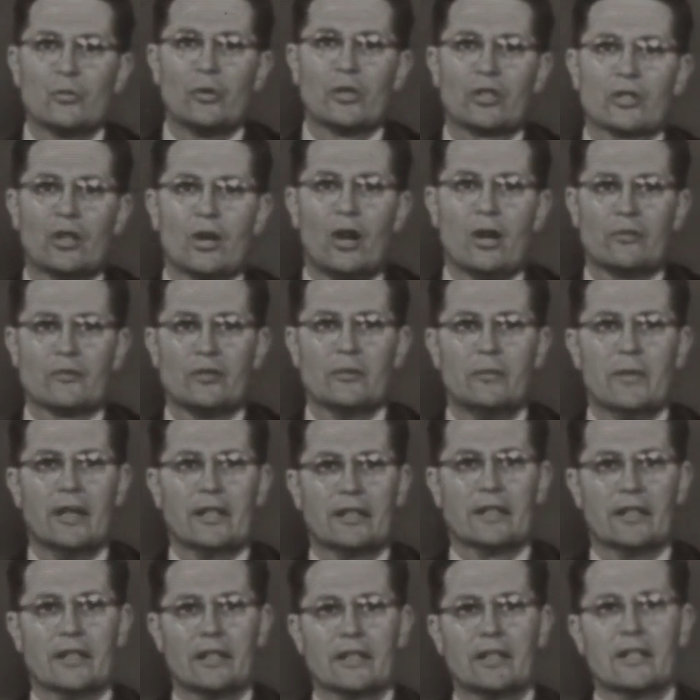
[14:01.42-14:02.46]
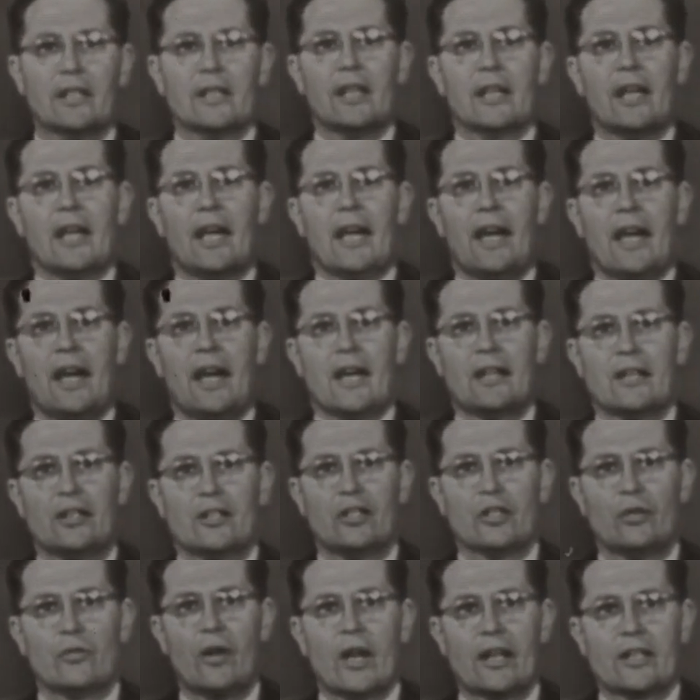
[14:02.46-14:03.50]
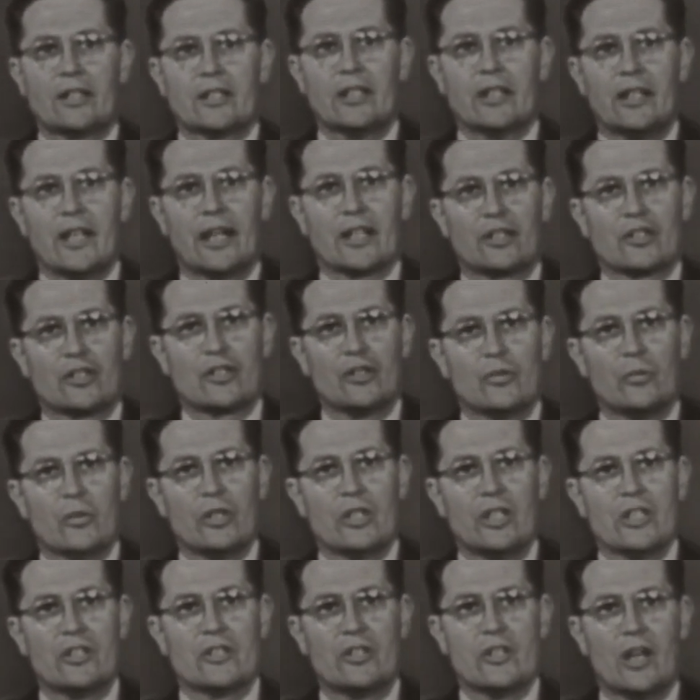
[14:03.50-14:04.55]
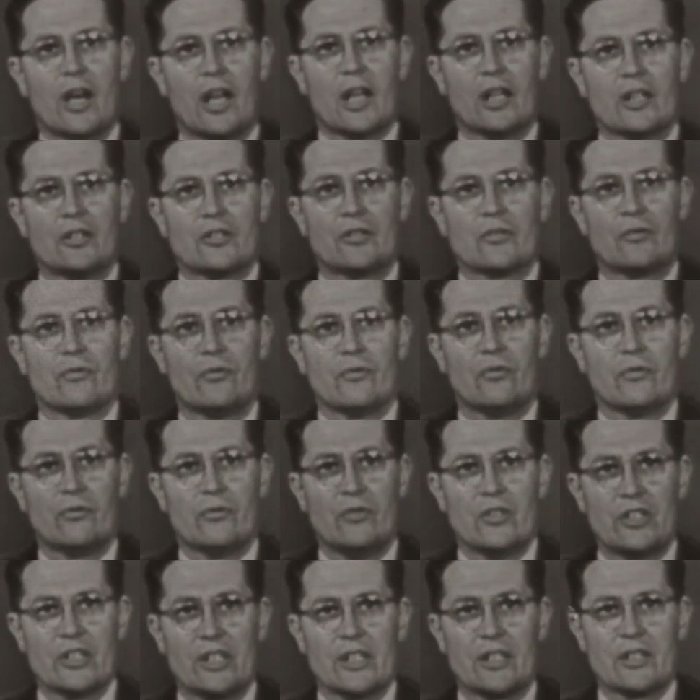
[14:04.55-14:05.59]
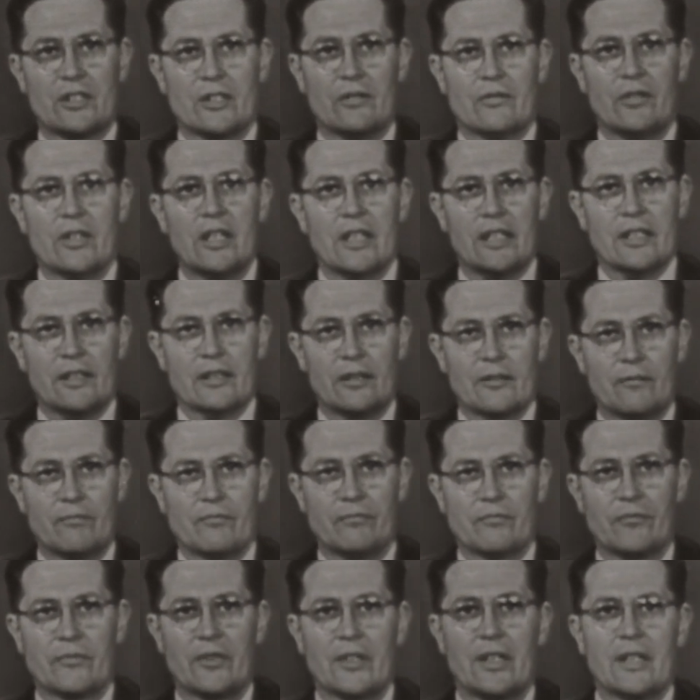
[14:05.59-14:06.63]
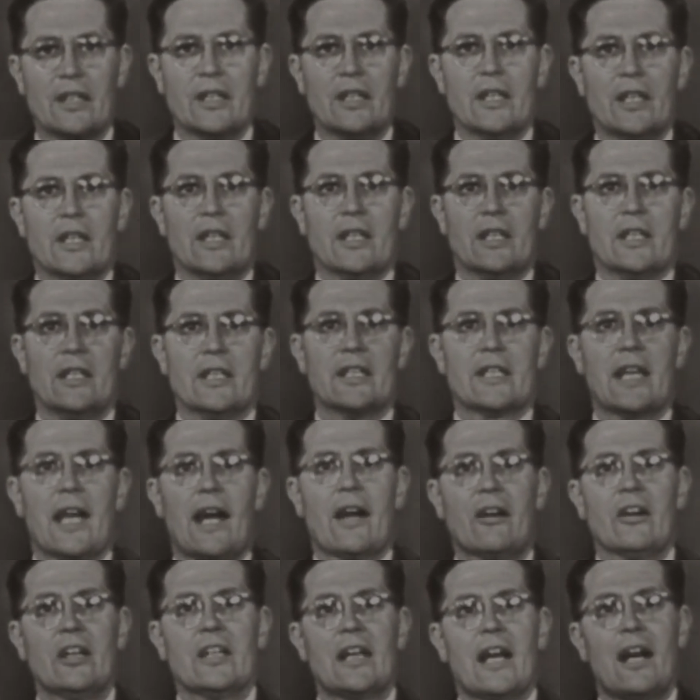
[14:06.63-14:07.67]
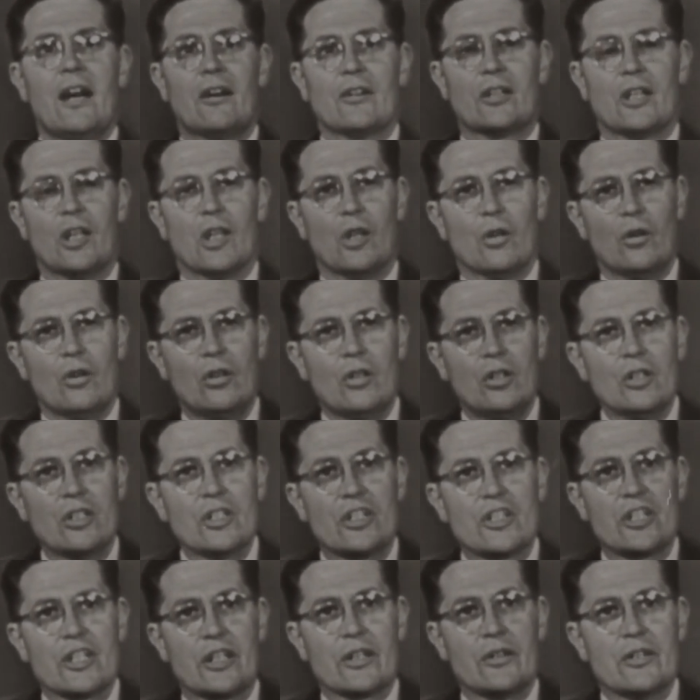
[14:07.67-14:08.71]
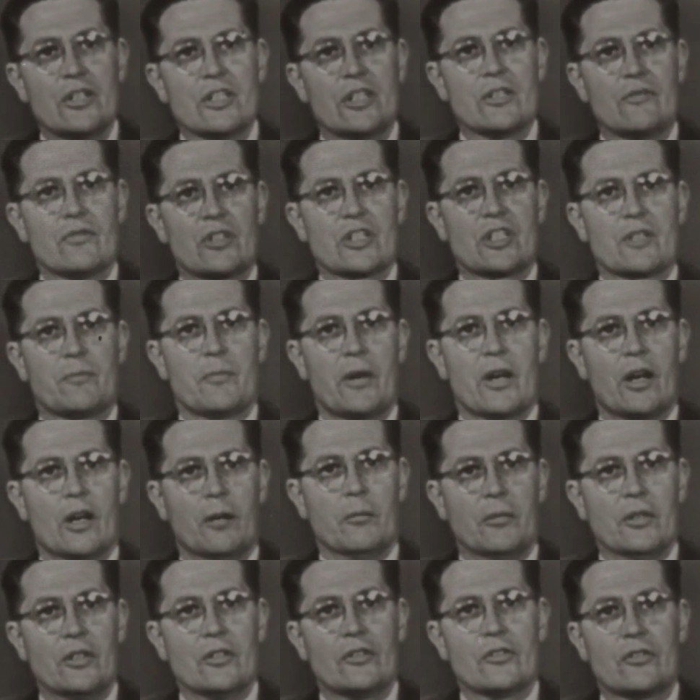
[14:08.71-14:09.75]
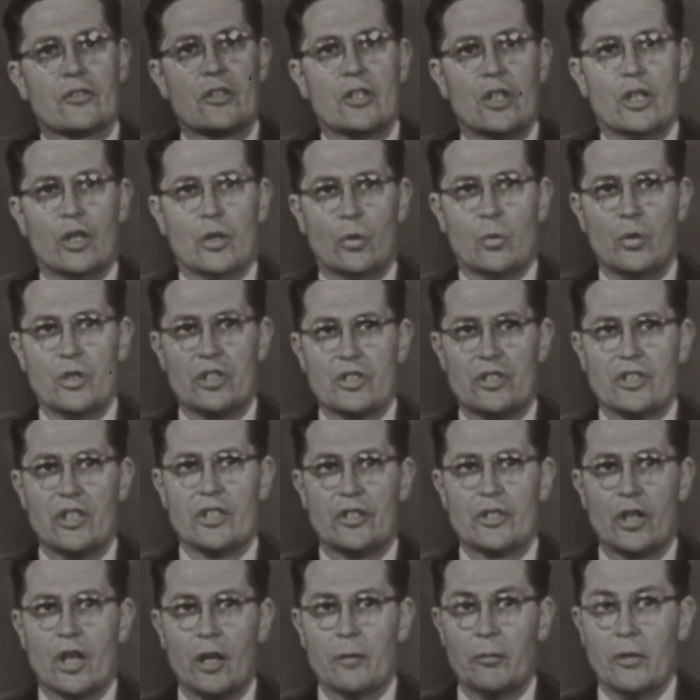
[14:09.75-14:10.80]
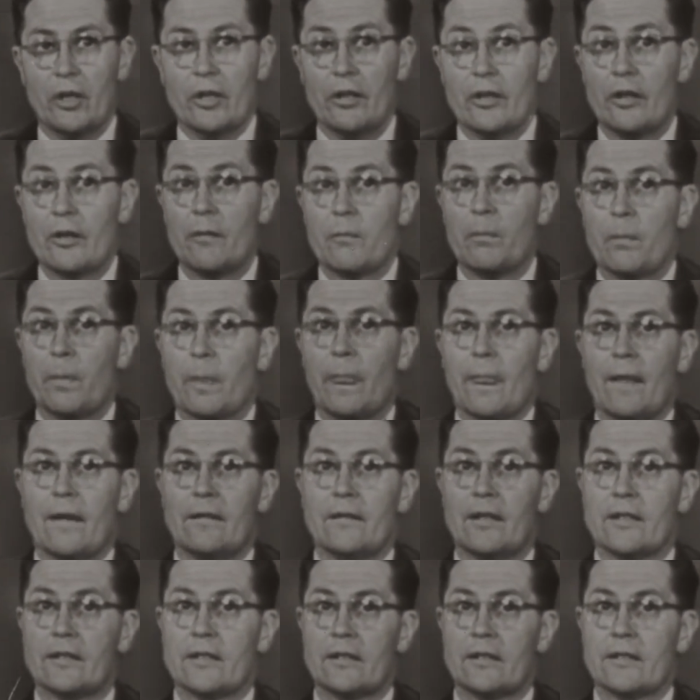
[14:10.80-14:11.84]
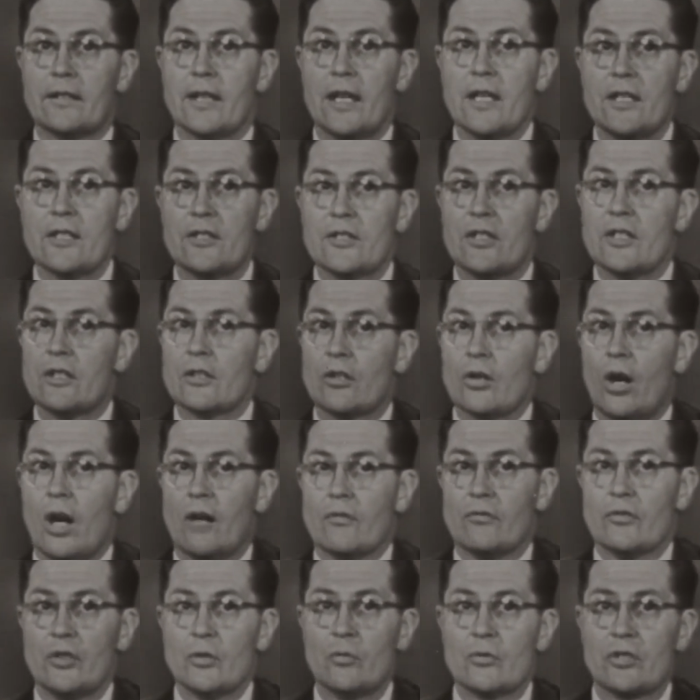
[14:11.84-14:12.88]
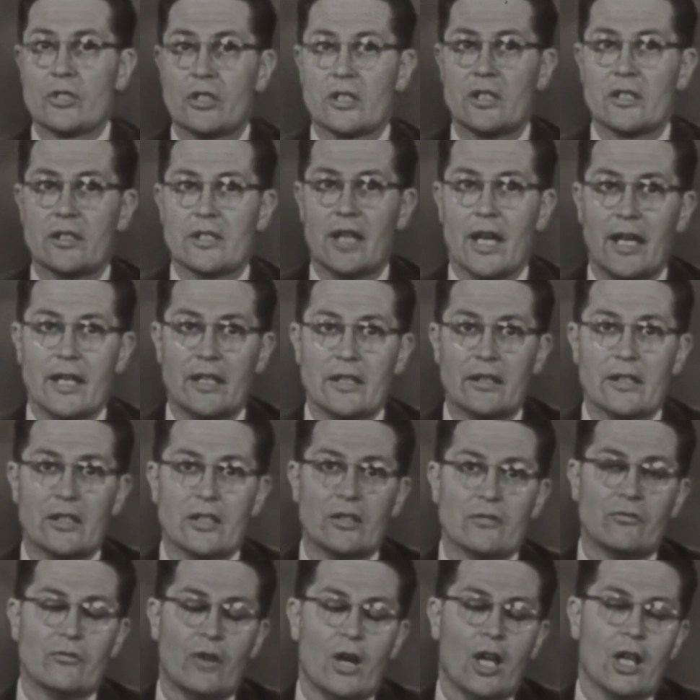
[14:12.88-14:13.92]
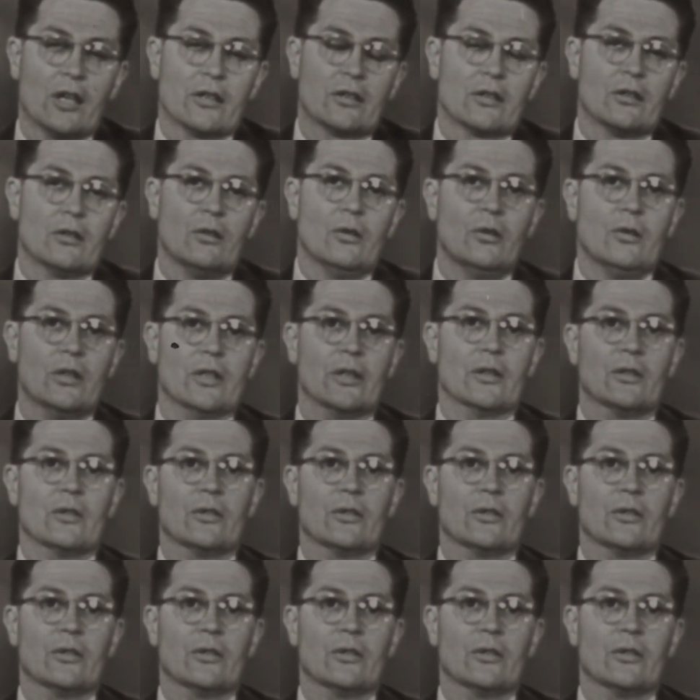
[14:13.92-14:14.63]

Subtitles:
with coffee making had a direct connection with his knowledge of physics of heat. He carried out a long series of experiments which determined that the taste in coffee was contained in the volatile oils.